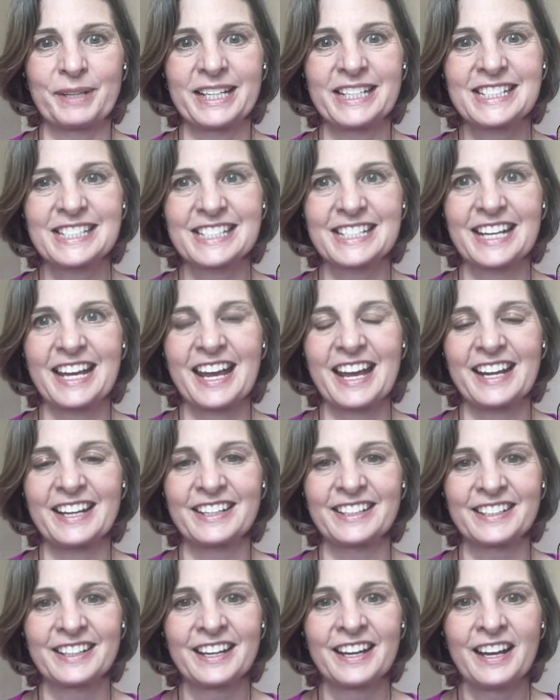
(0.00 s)
midst.
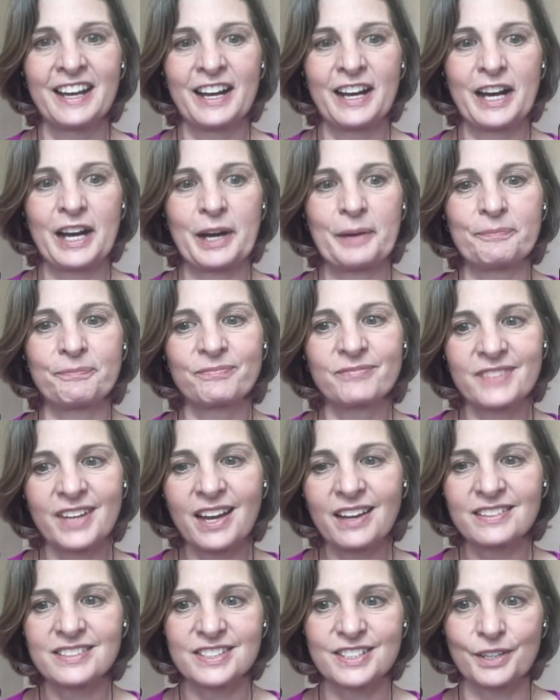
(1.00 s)
And
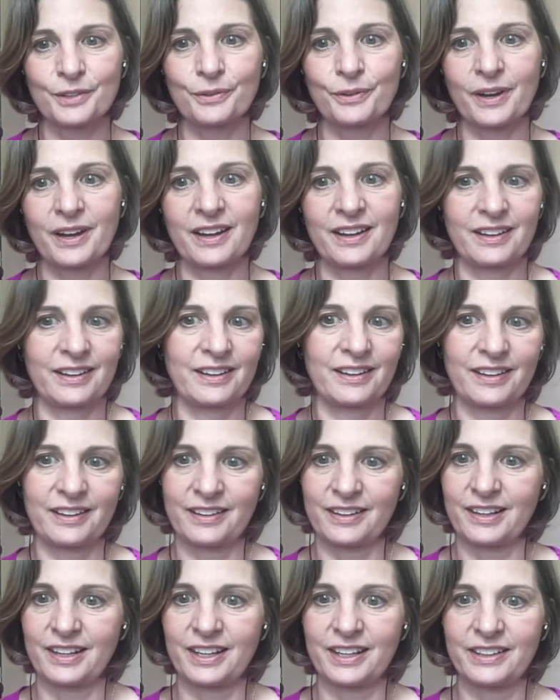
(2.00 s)
yeah, so
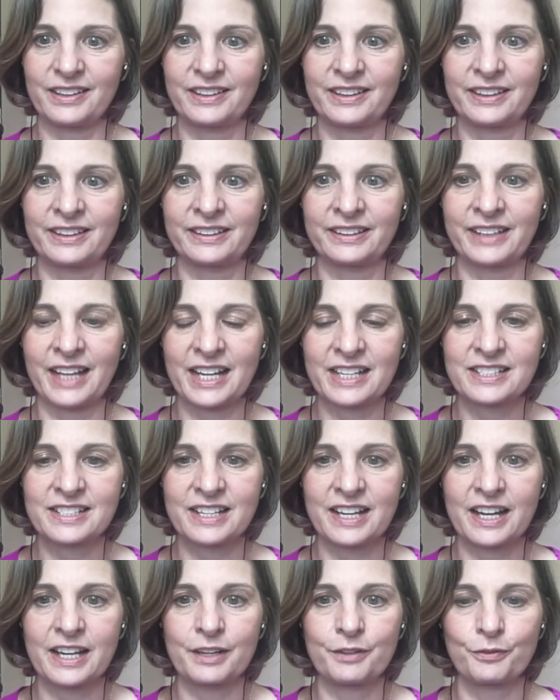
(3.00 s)
that's
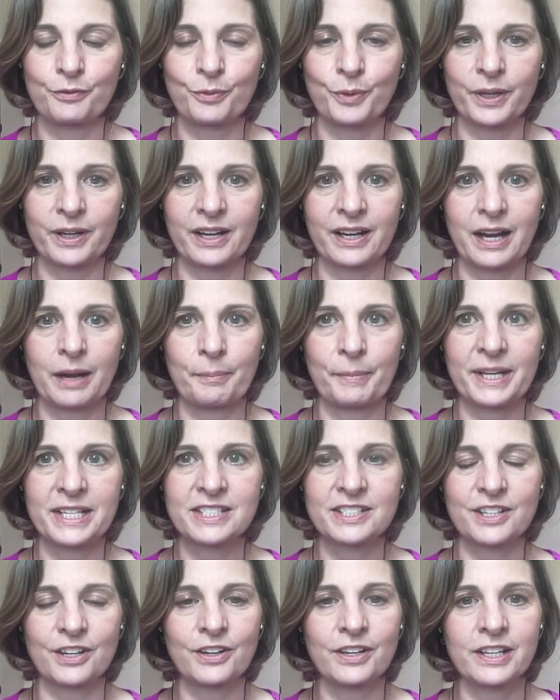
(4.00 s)
kind of where I got my
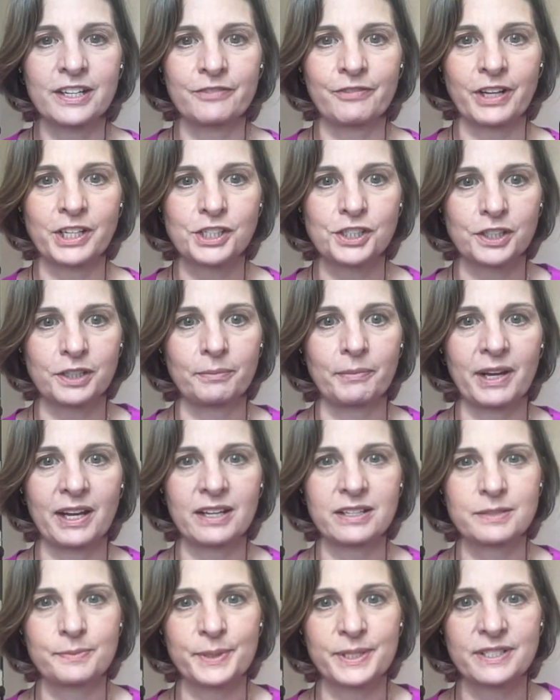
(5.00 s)
start. Eventually my
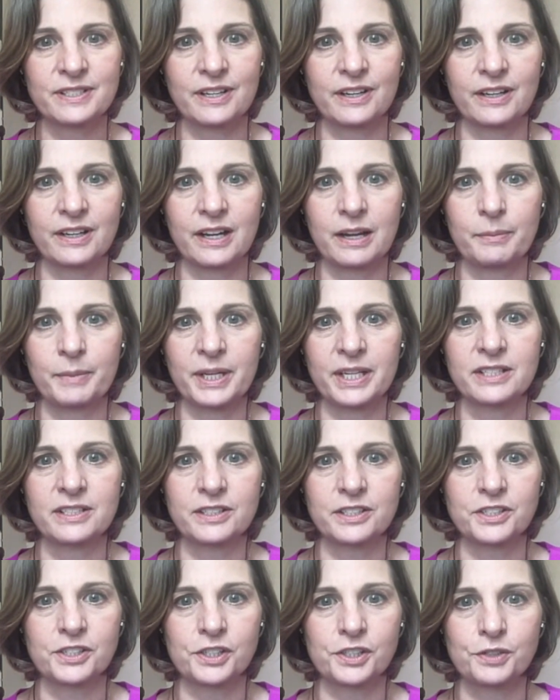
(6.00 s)
husband started coming to
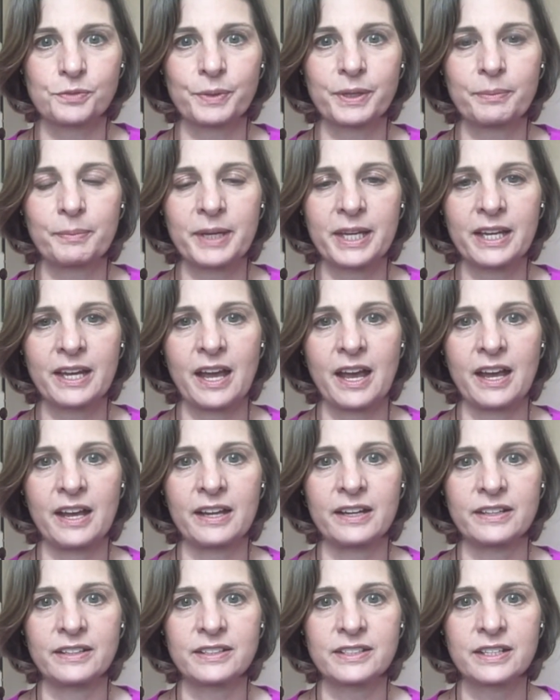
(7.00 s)
the church with me,
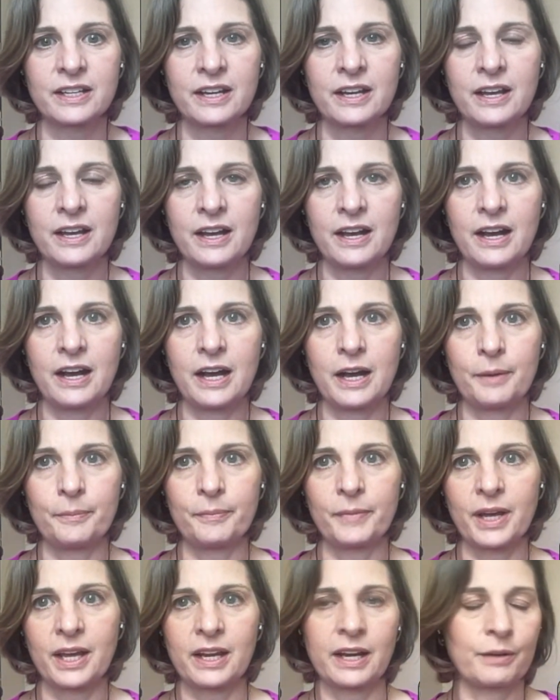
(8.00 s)
and
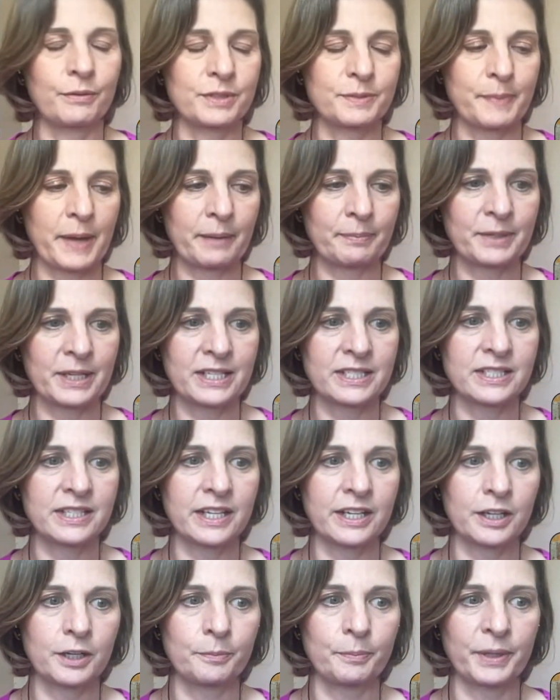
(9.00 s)
I was baptized
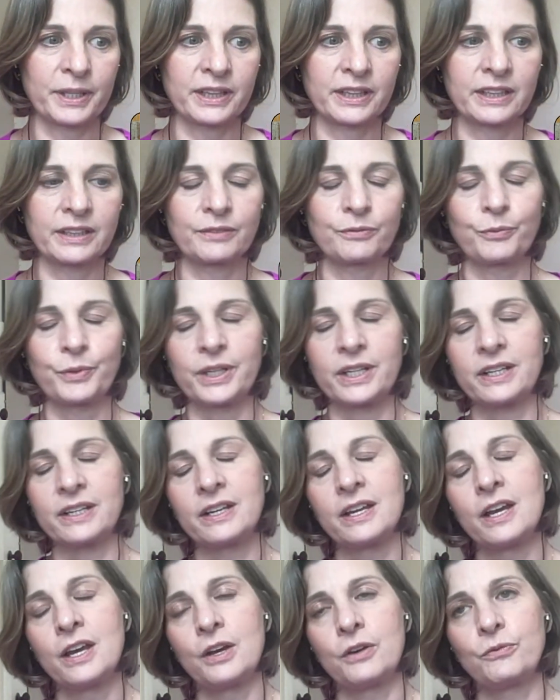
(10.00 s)
there, but
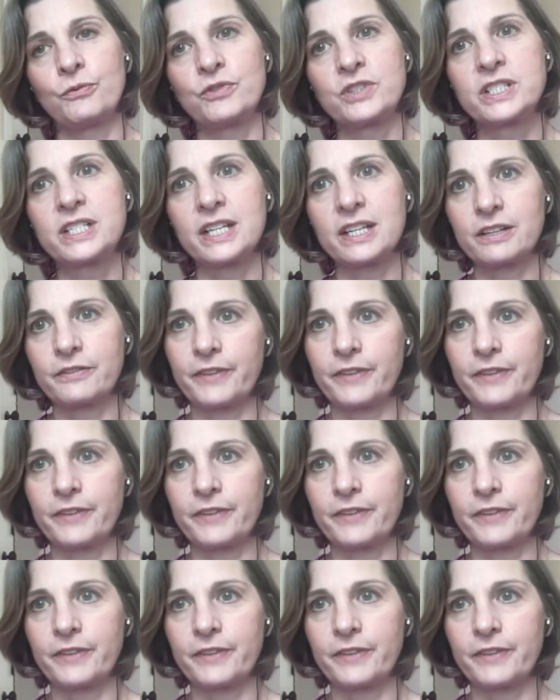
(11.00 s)
we did